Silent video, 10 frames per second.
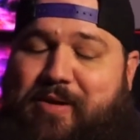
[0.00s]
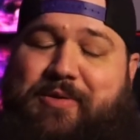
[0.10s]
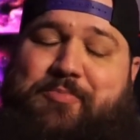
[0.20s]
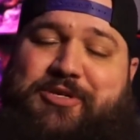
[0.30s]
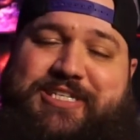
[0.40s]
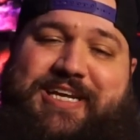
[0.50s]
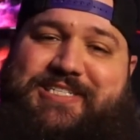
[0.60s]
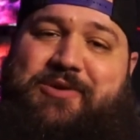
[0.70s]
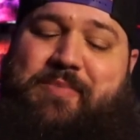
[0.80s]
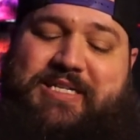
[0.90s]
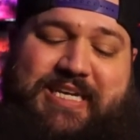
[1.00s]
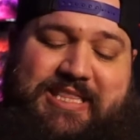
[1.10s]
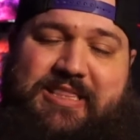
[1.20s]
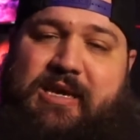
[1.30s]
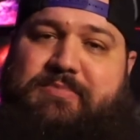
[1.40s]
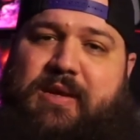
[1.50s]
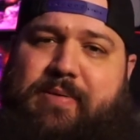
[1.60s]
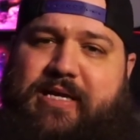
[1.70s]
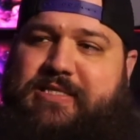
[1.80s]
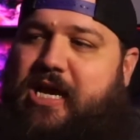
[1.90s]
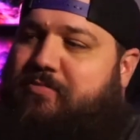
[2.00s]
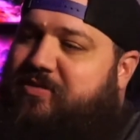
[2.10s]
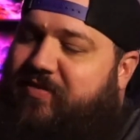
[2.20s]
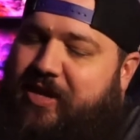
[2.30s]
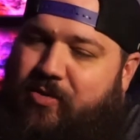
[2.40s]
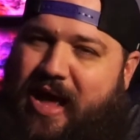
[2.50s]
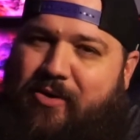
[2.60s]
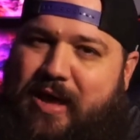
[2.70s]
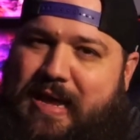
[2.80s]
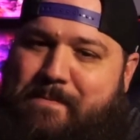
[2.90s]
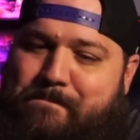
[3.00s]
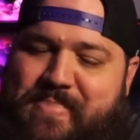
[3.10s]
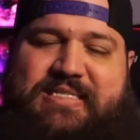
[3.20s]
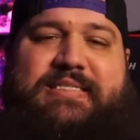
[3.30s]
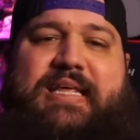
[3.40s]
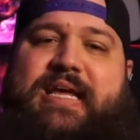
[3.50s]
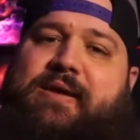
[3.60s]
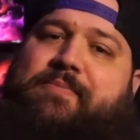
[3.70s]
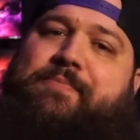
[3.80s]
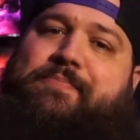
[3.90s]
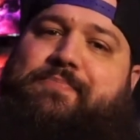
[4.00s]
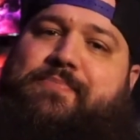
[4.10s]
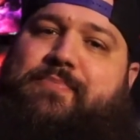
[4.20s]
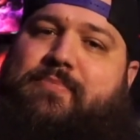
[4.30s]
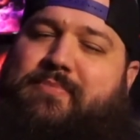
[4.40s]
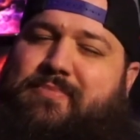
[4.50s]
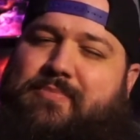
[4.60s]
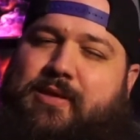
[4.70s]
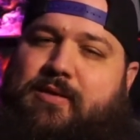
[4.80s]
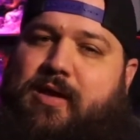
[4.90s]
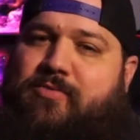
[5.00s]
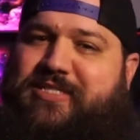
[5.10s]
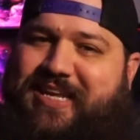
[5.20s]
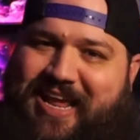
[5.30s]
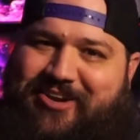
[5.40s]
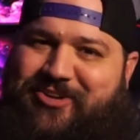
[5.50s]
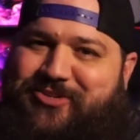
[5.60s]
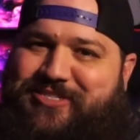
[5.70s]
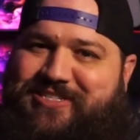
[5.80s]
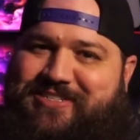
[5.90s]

I would appreciate it so much. Hit the thumbs up because it helps the video out immensely. And we'll see you later, dudes.